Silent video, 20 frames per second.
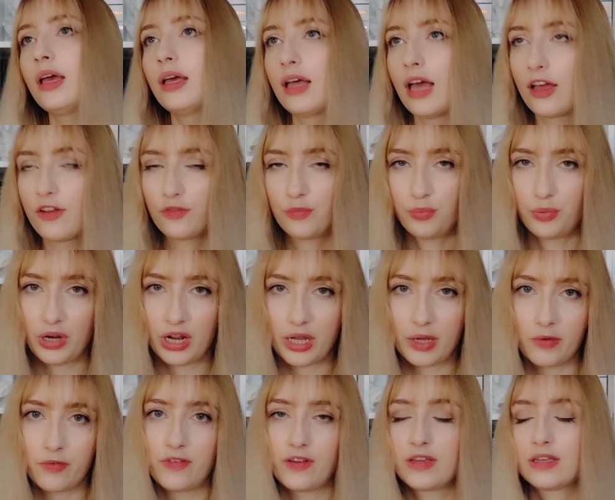have
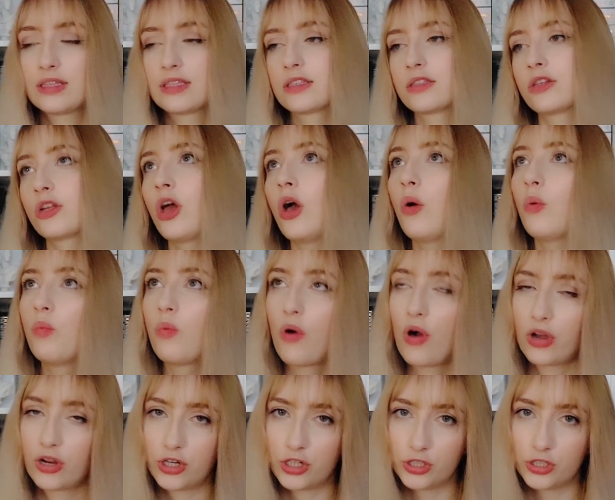breakfast, walk